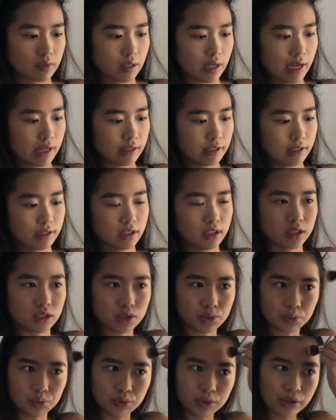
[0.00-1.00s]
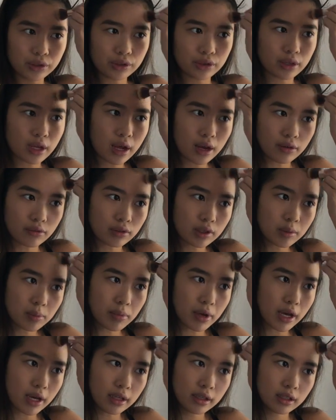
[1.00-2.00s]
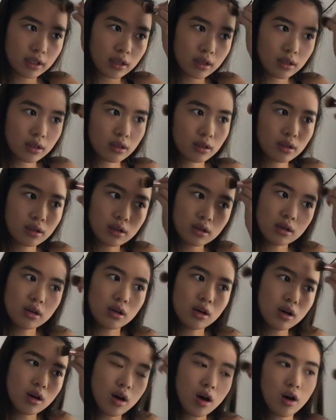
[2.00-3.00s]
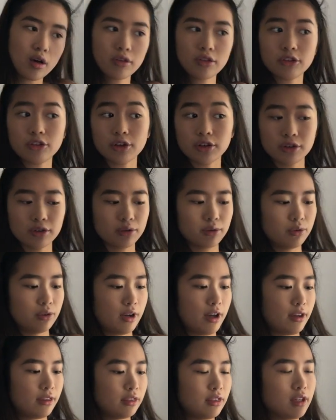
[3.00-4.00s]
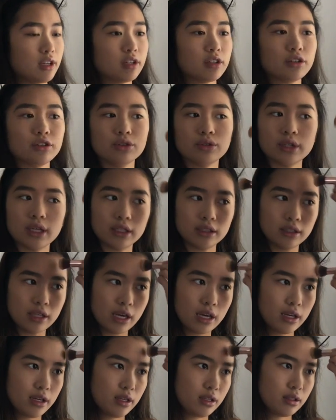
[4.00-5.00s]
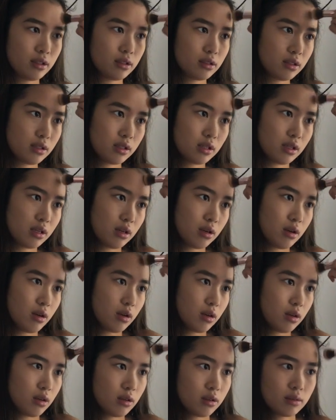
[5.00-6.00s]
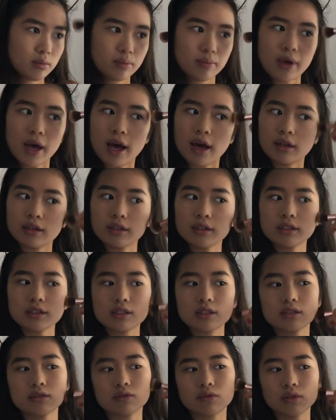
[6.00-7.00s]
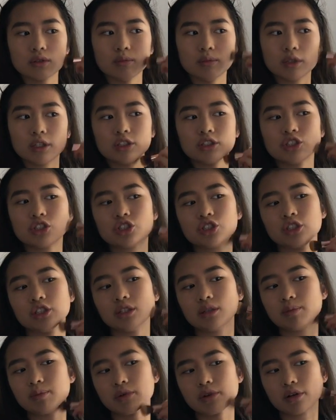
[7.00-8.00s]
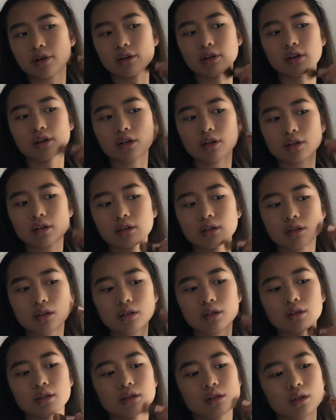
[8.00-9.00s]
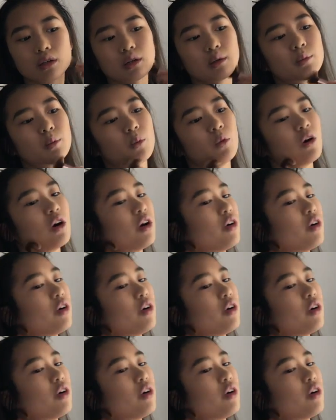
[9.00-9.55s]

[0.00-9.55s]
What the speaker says: And it is worth every penny, although I think you can get palettes for much cheaper, more